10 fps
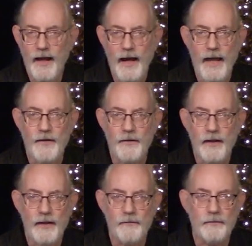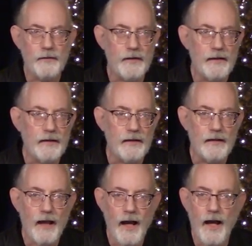I don't have really any
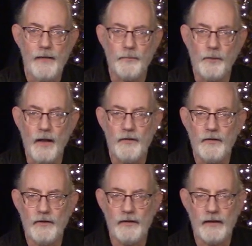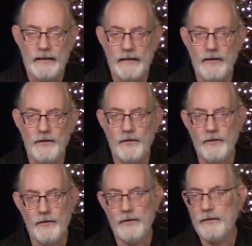high-priced
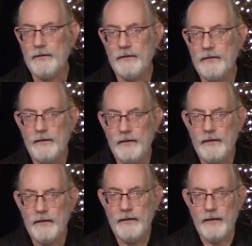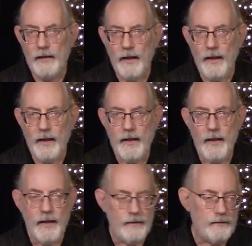gear
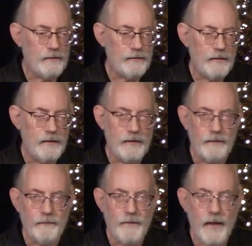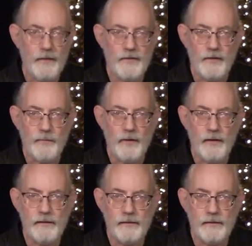and anything fancy, but